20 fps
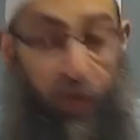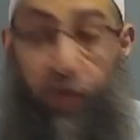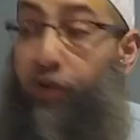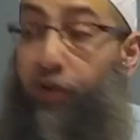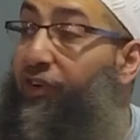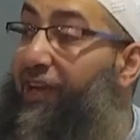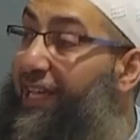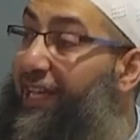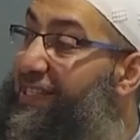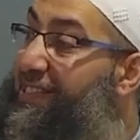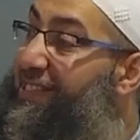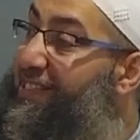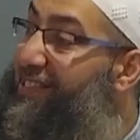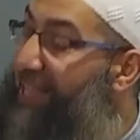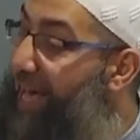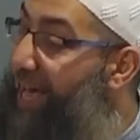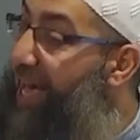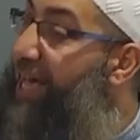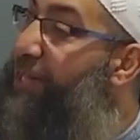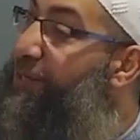Greats
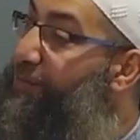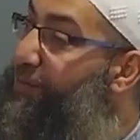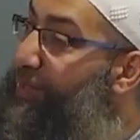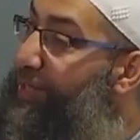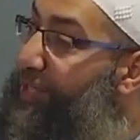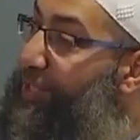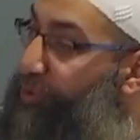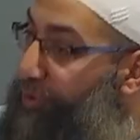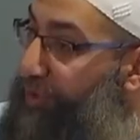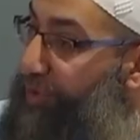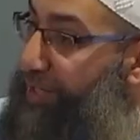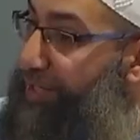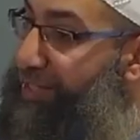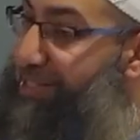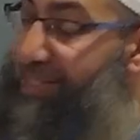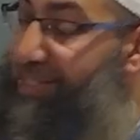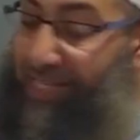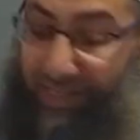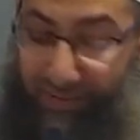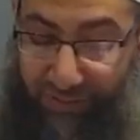can be
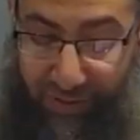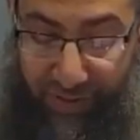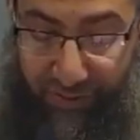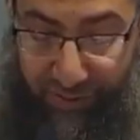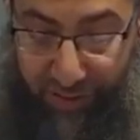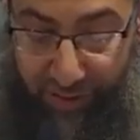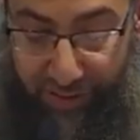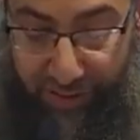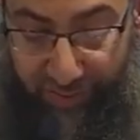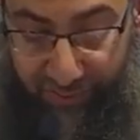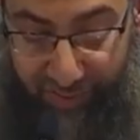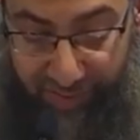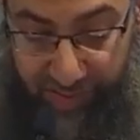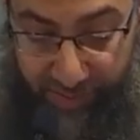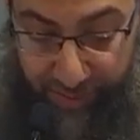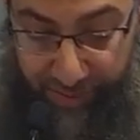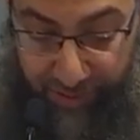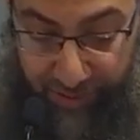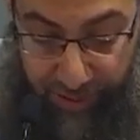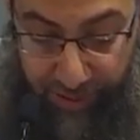greats even if they're
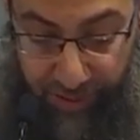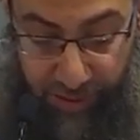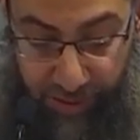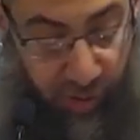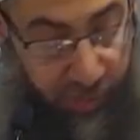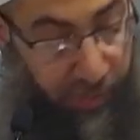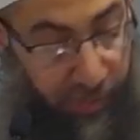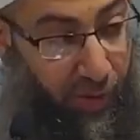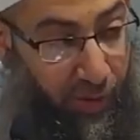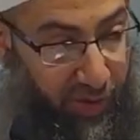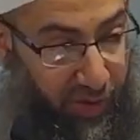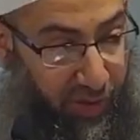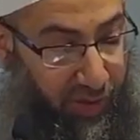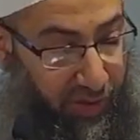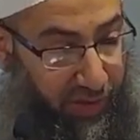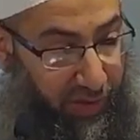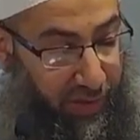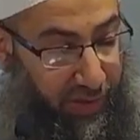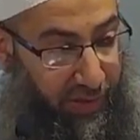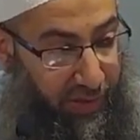invisible to
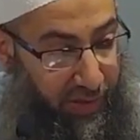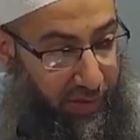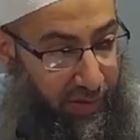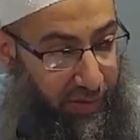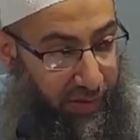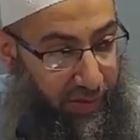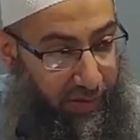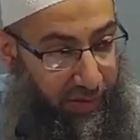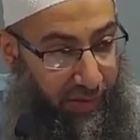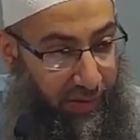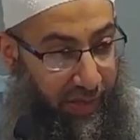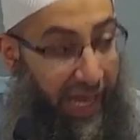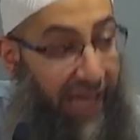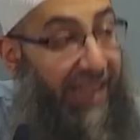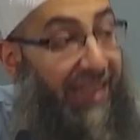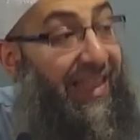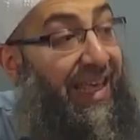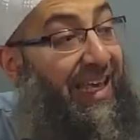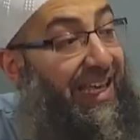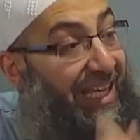most.
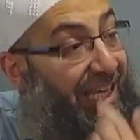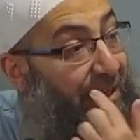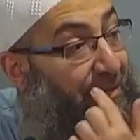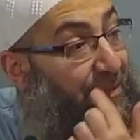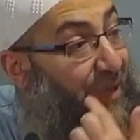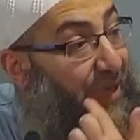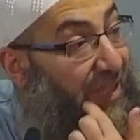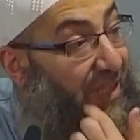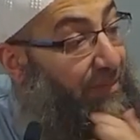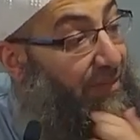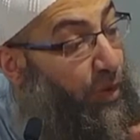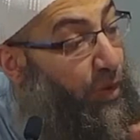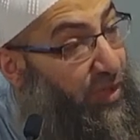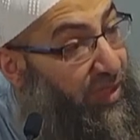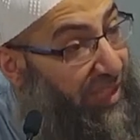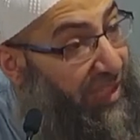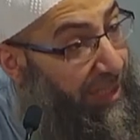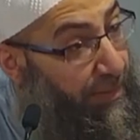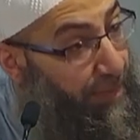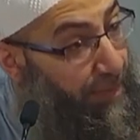And they can be the
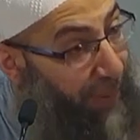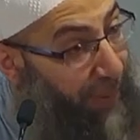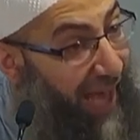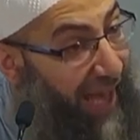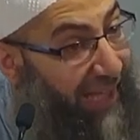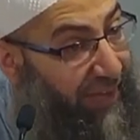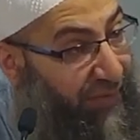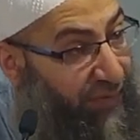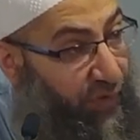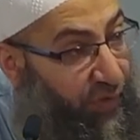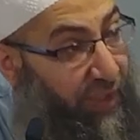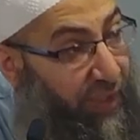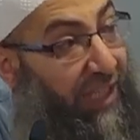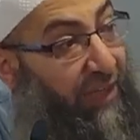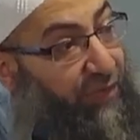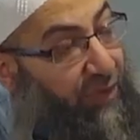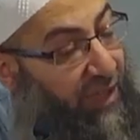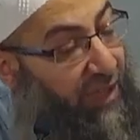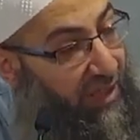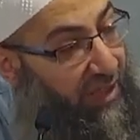most impactful
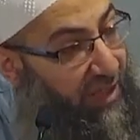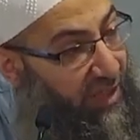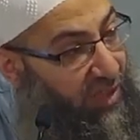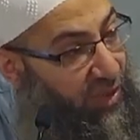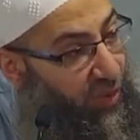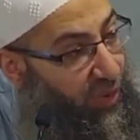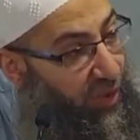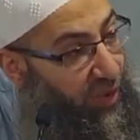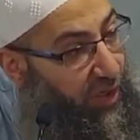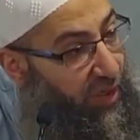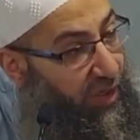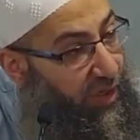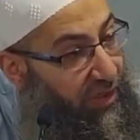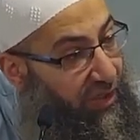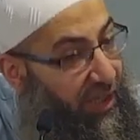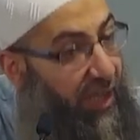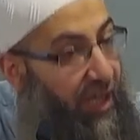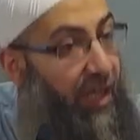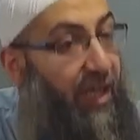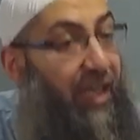even in this
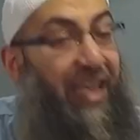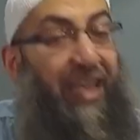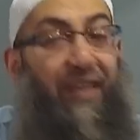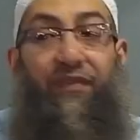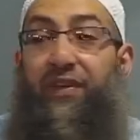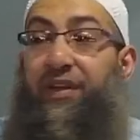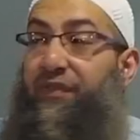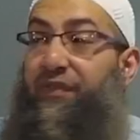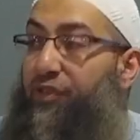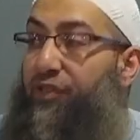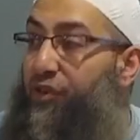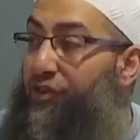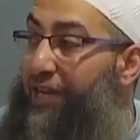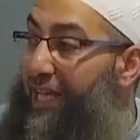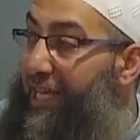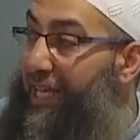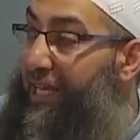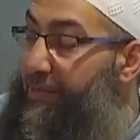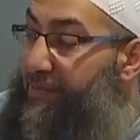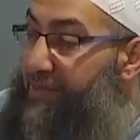world, even if their
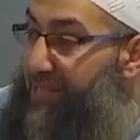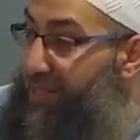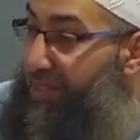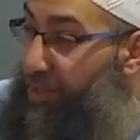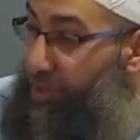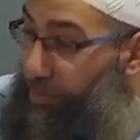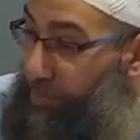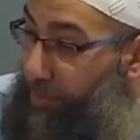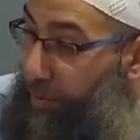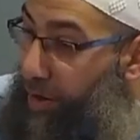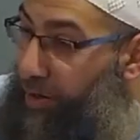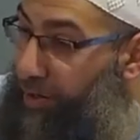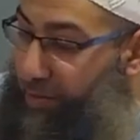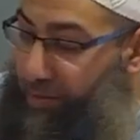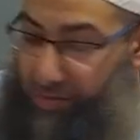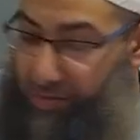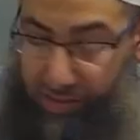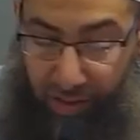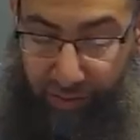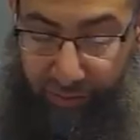names and their
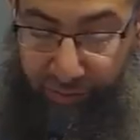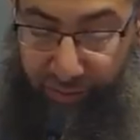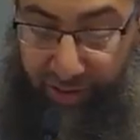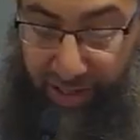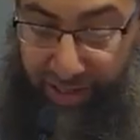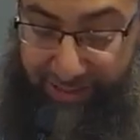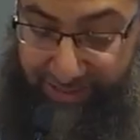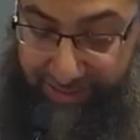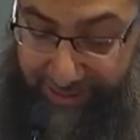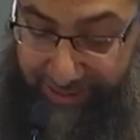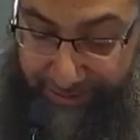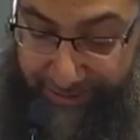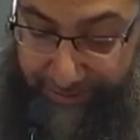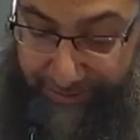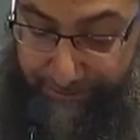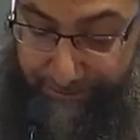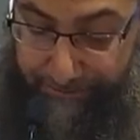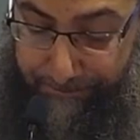marks are forgotten.